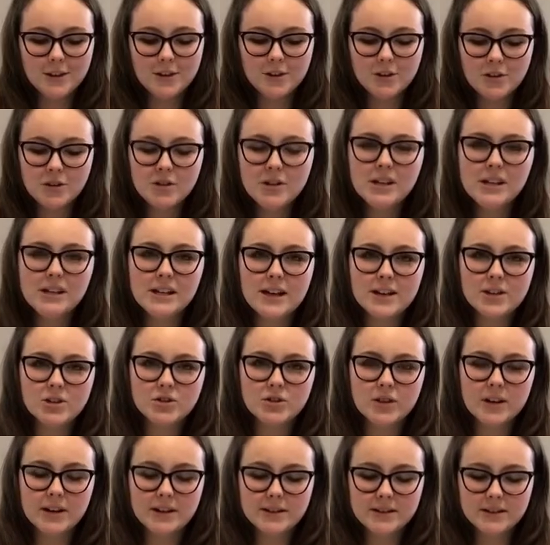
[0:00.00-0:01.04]
The new DNA
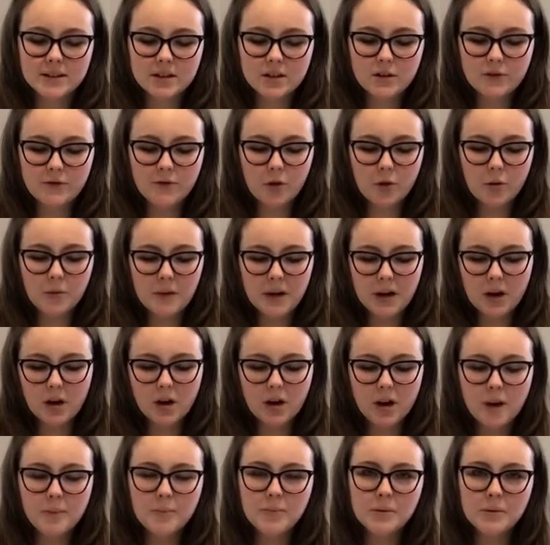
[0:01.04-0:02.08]
strands that are forming are
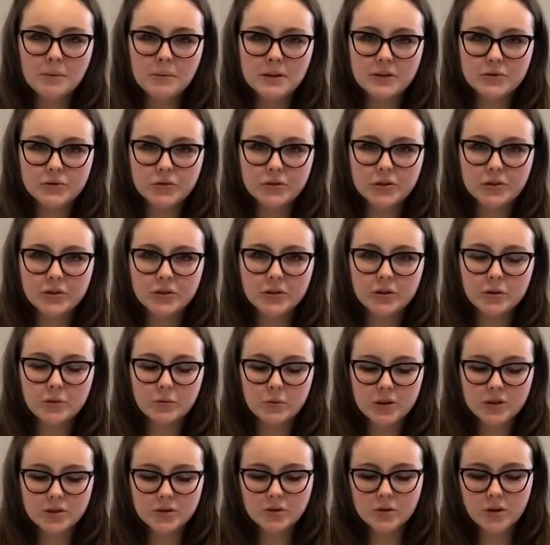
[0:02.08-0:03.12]
complementary to the
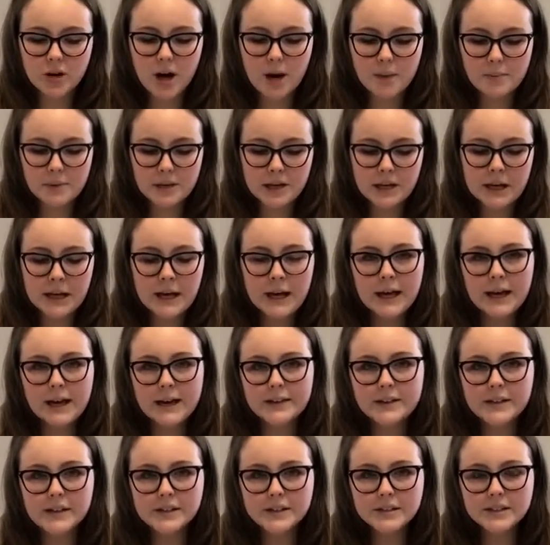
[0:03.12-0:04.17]
original copy,
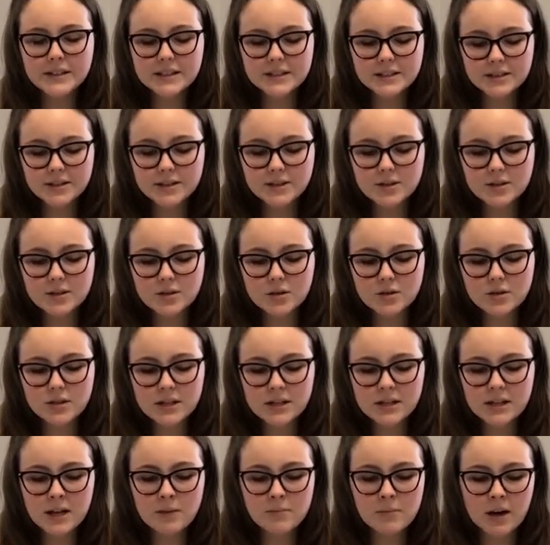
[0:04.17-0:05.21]
and this leads to the new
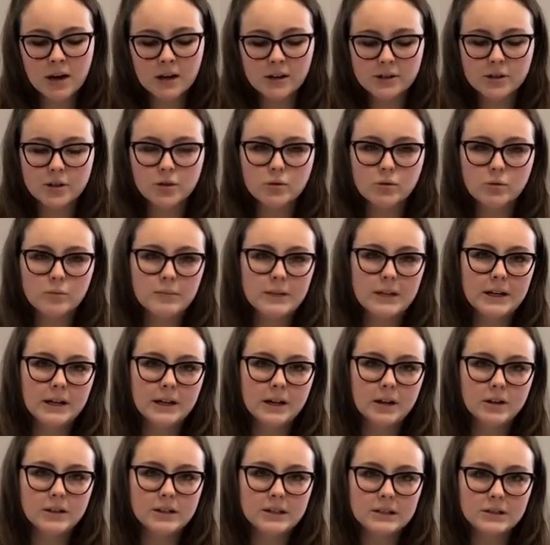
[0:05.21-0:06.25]
DNA molecule
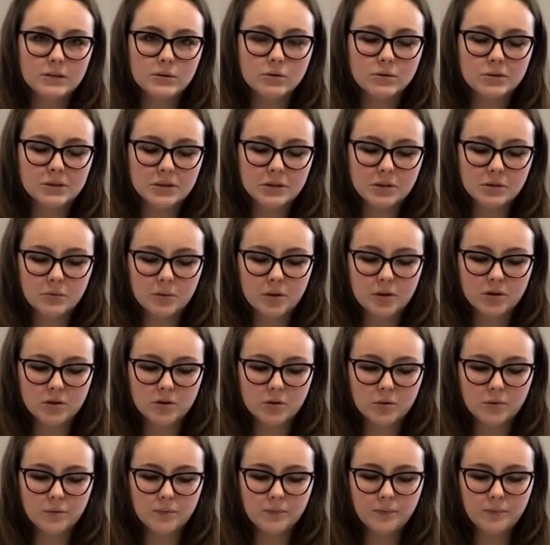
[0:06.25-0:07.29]
being identical to the
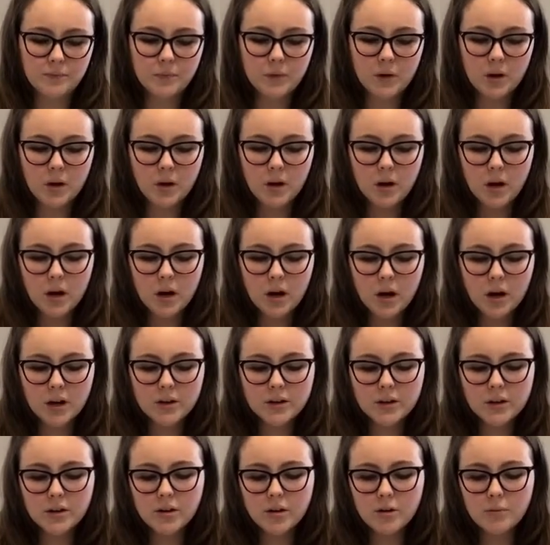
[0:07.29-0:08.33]
original.
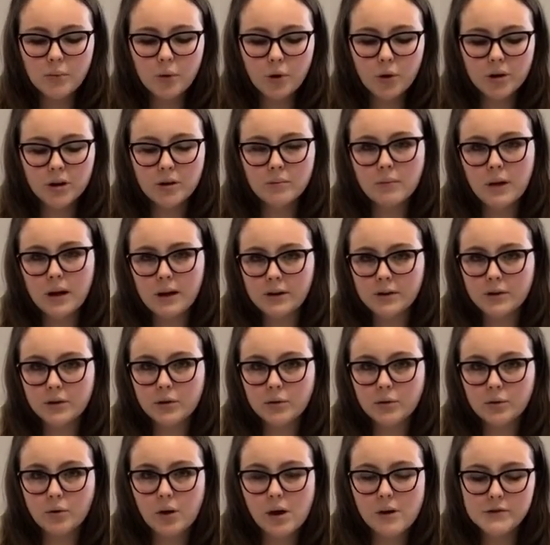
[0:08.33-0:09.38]
Another important
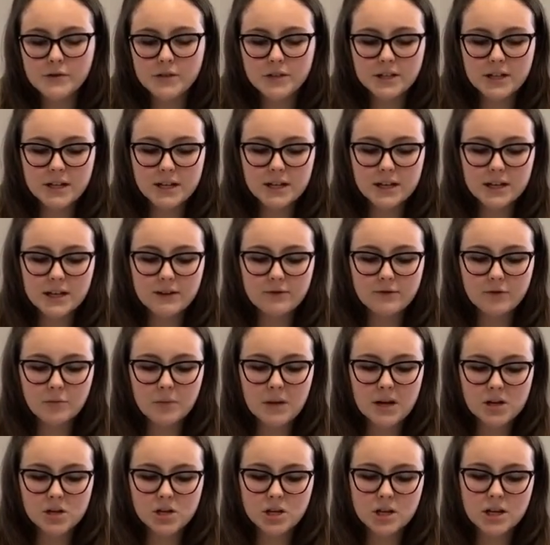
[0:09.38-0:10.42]
molecule of genetic
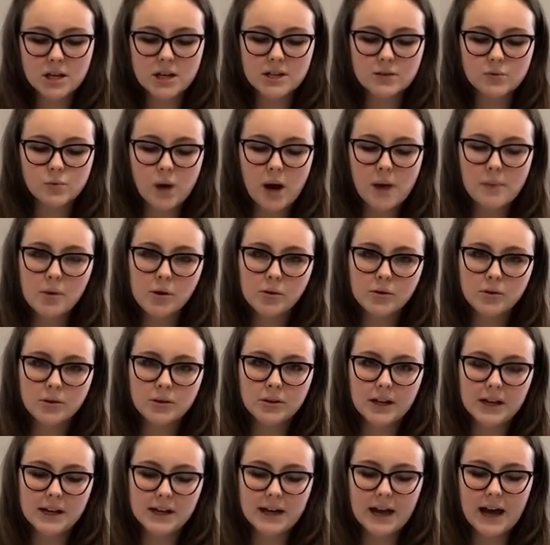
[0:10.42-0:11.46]
information is
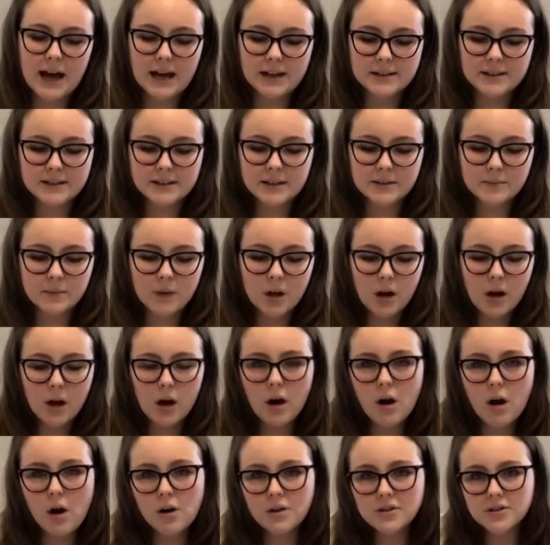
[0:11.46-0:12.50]
ribonucleic acid,
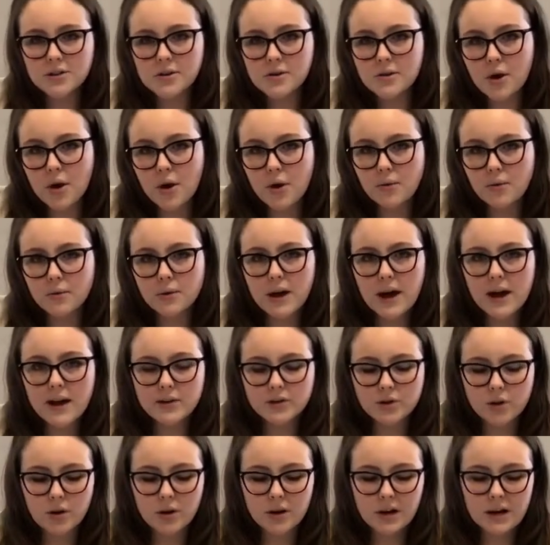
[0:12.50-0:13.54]
also known
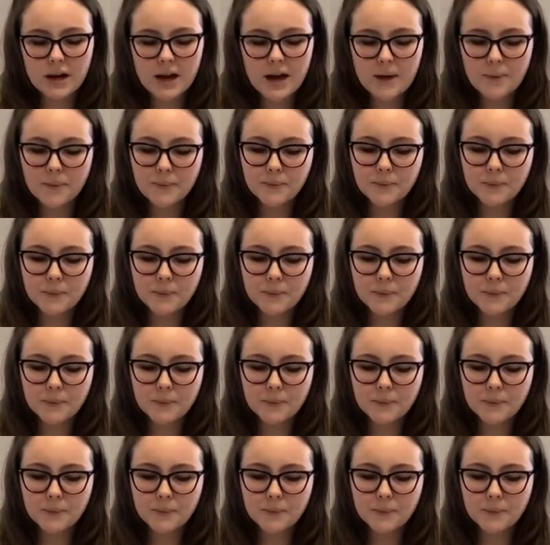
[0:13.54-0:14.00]
as RNA.